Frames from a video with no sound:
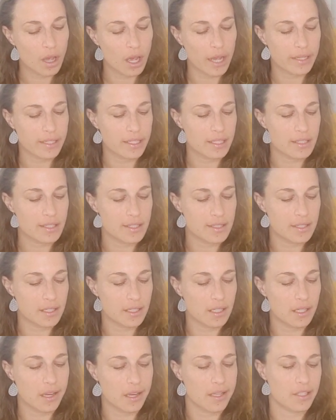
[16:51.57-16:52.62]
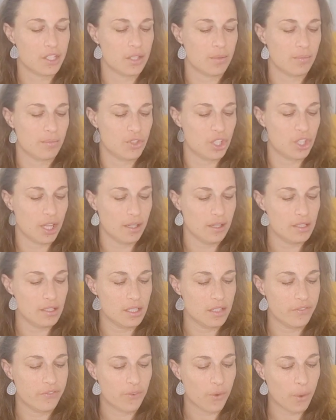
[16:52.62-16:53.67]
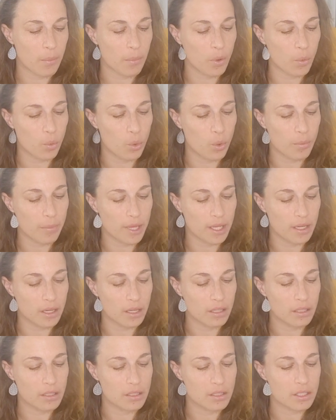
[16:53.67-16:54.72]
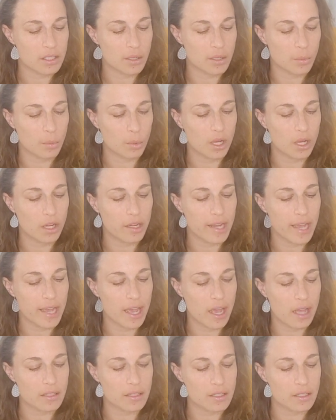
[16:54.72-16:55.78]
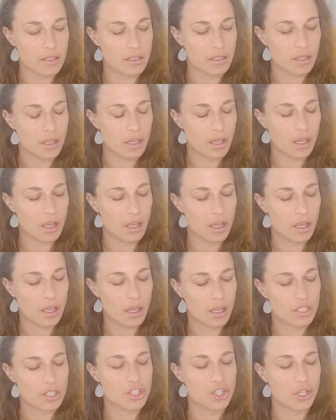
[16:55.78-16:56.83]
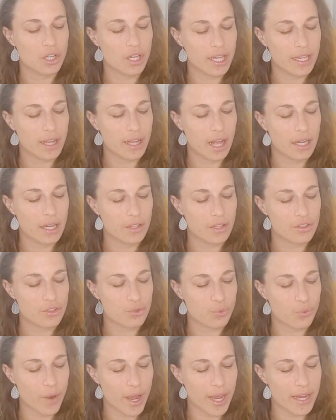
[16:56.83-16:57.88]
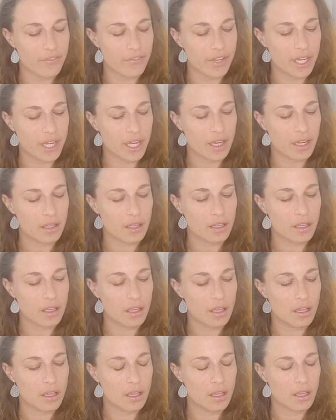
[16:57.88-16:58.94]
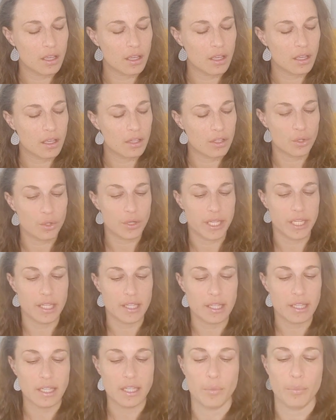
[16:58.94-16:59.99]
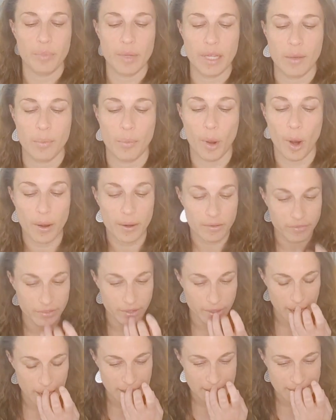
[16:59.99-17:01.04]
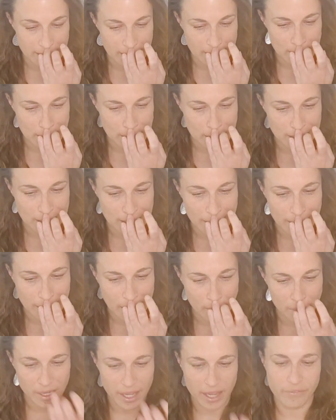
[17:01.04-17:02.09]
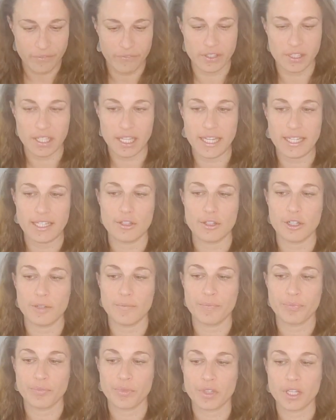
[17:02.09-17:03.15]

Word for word: i can see like some jealousy from a woman someone that because you're like kind of thriving you're healing a big part of your identity like i, I feel like you're